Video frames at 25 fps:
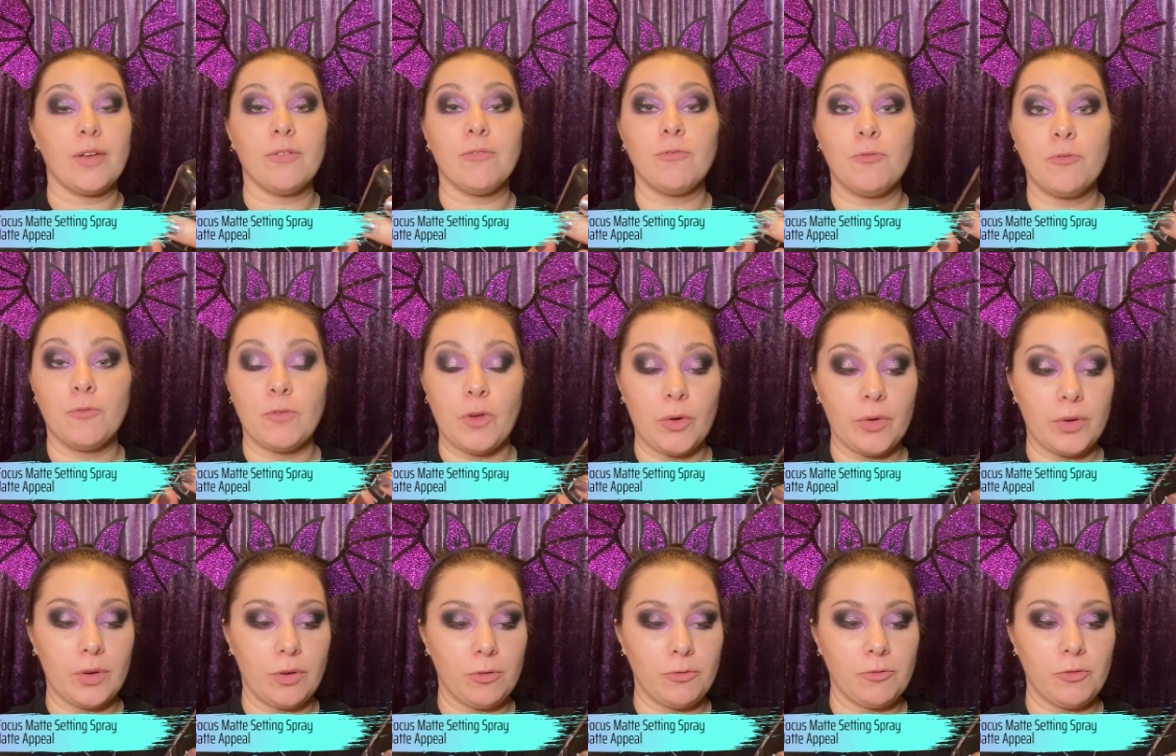
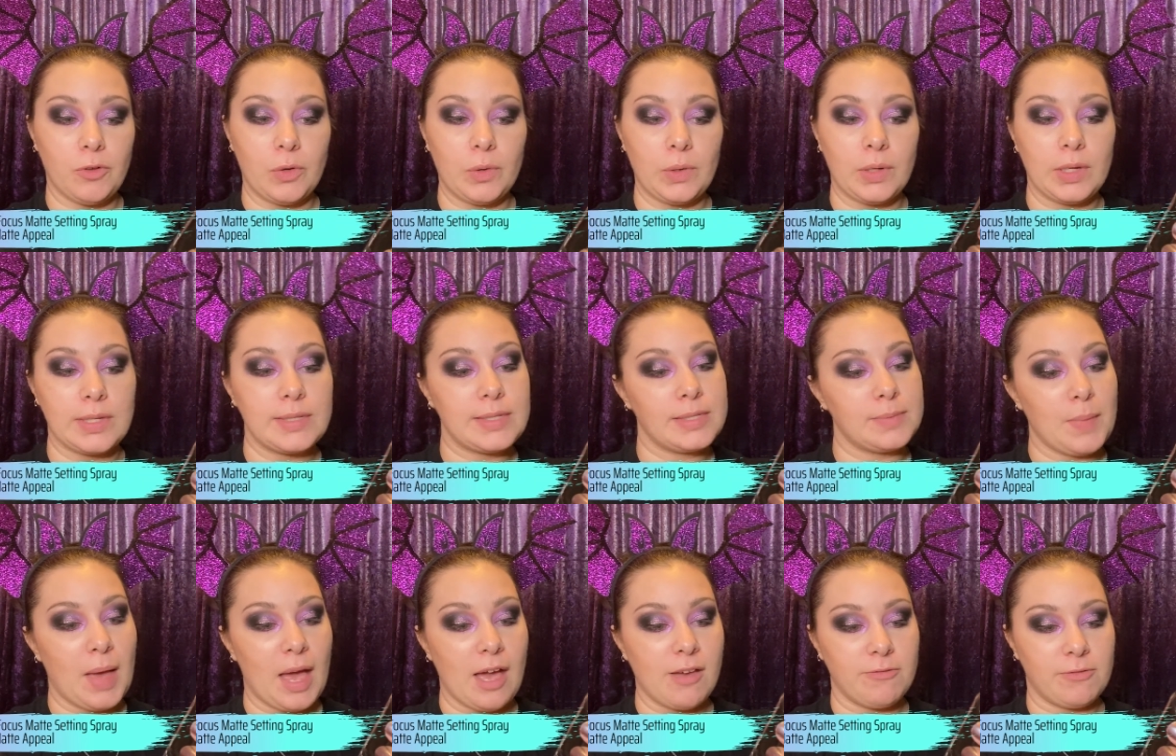Photo Focus
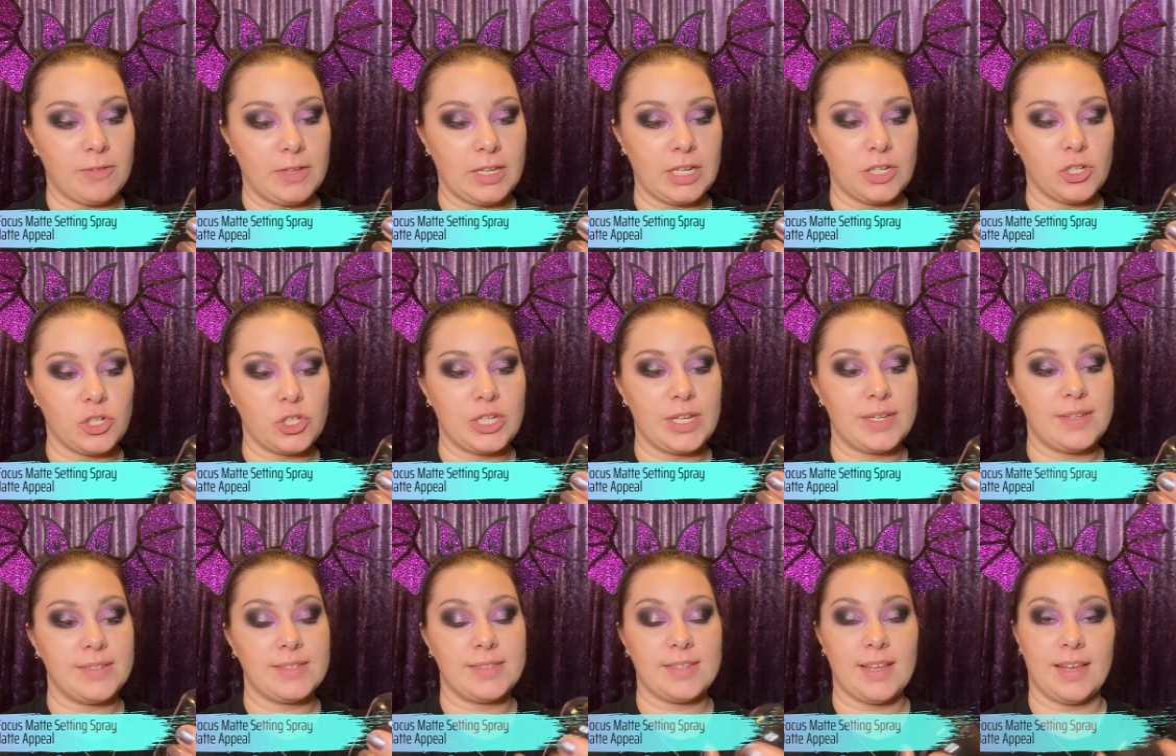Matte Finish
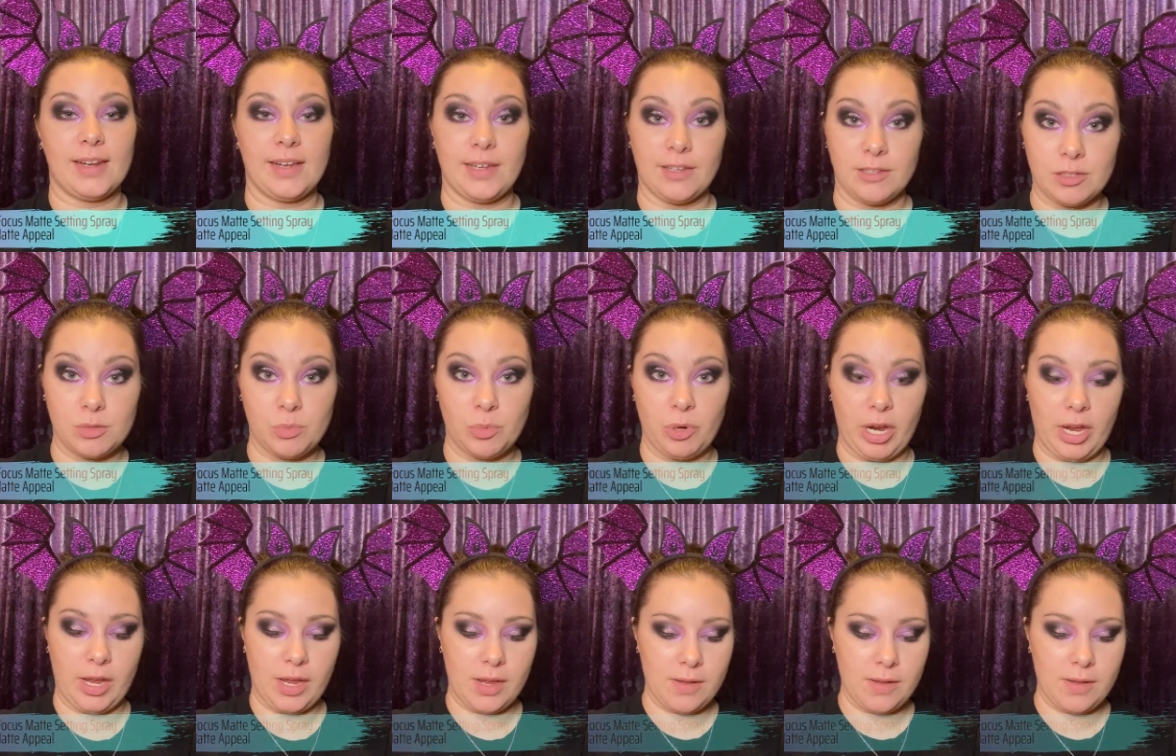Setting Spray.